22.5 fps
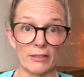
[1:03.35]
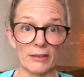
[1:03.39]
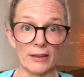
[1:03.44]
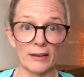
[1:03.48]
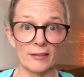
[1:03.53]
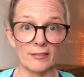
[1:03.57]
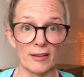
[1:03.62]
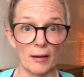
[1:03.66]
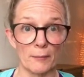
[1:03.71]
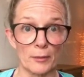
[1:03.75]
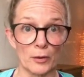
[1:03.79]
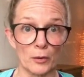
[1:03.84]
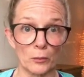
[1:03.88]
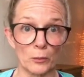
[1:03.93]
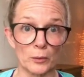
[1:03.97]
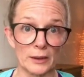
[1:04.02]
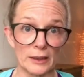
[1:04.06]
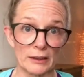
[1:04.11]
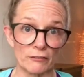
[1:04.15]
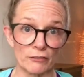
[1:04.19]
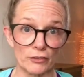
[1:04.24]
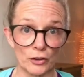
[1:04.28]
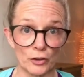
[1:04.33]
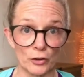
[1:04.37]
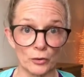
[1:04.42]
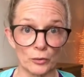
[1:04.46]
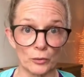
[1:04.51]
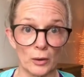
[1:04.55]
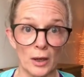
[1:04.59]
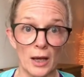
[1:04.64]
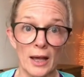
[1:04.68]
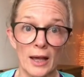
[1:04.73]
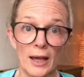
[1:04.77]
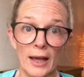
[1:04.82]
the examiner will give you
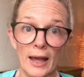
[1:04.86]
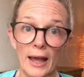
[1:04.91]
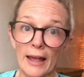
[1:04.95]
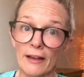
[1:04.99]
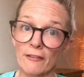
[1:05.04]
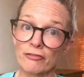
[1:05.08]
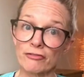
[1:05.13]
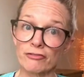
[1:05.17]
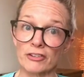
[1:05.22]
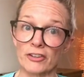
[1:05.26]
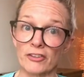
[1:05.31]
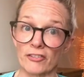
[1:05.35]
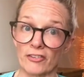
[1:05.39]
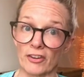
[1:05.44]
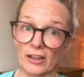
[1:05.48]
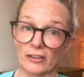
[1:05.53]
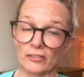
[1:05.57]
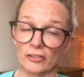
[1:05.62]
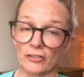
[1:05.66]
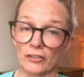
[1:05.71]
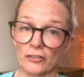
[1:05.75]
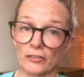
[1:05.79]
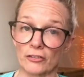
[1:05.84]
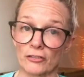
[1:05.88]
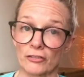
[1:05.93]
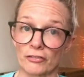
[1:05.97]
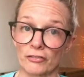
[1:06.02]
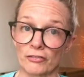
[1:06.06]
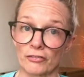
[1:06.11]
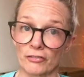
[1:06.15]
a free section of